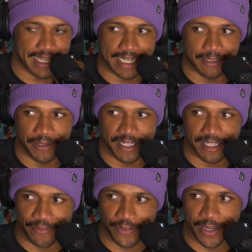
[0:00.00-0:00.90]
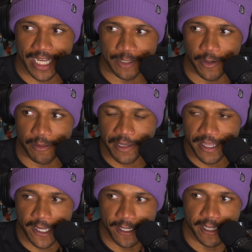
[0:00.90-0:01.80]
that's a big thing for you guys with
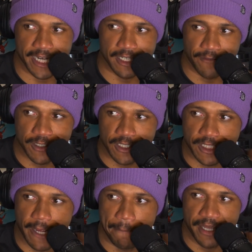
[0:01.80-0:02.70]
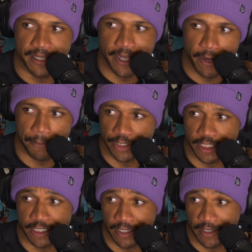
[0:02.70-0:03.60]
being a collective. It's just like being there to push
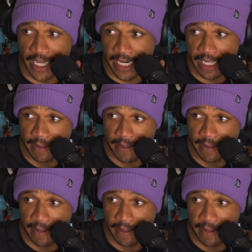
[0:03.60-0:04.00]
each other. Like